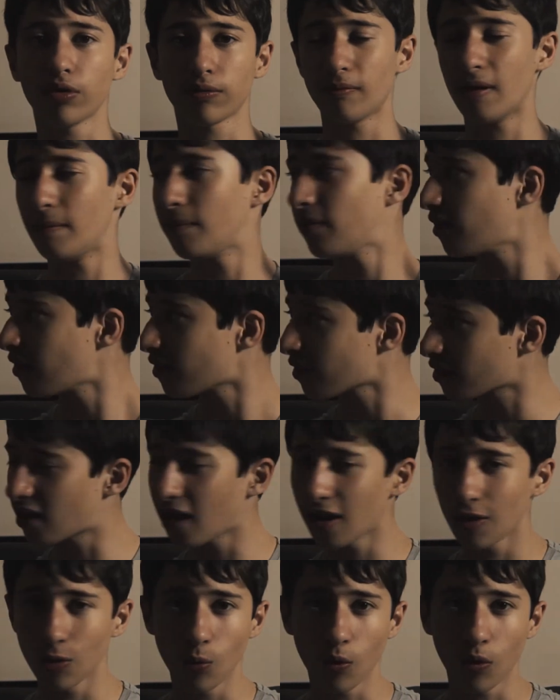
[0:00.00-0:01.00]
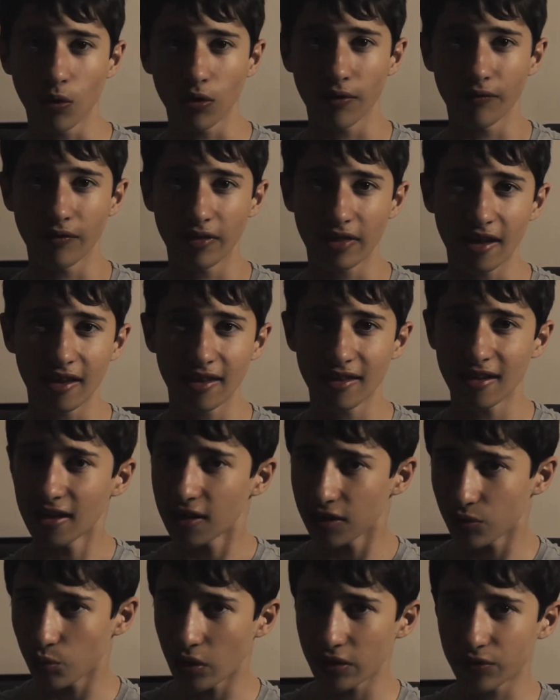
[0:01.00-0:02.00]
Maybe there's a color wall over there that
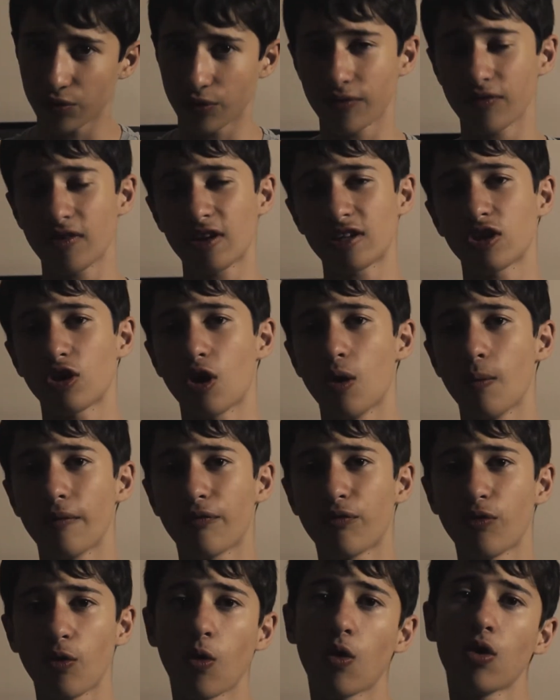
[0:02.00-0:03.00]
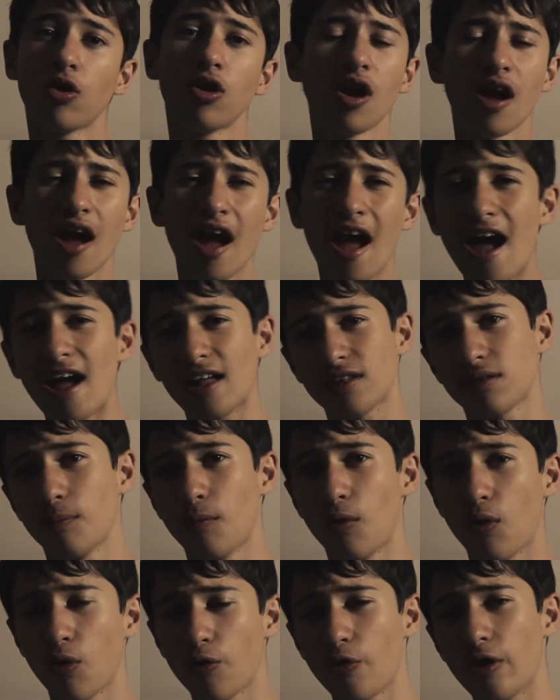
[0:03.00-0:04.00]
it wasn't reflecting on before, adds
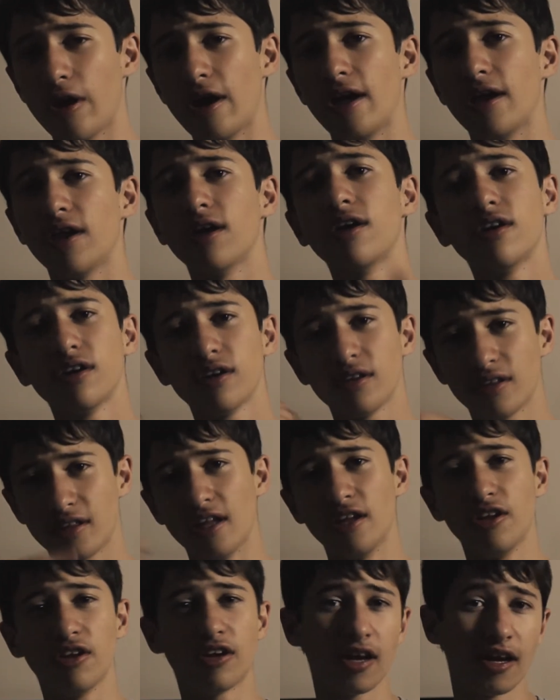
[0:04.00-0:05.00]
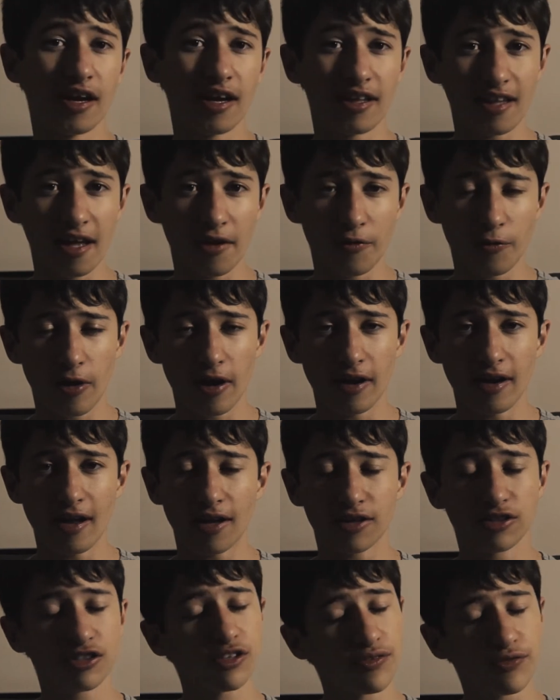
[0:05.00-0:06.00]
more red, then you can get that red
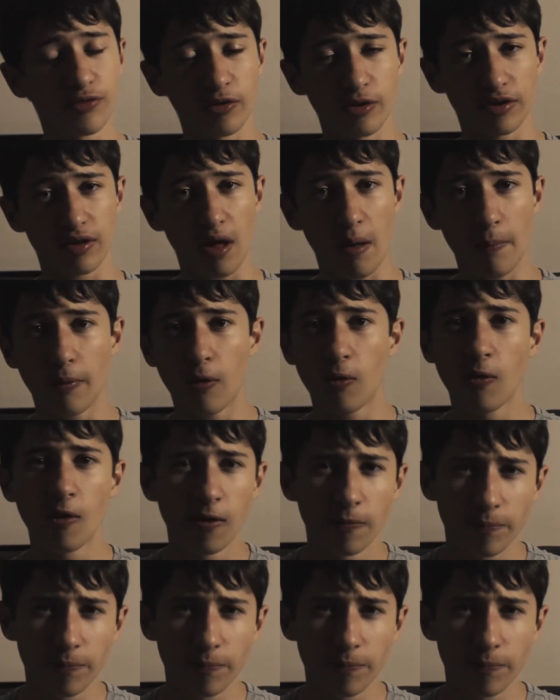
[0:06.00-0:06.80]
out, just for example.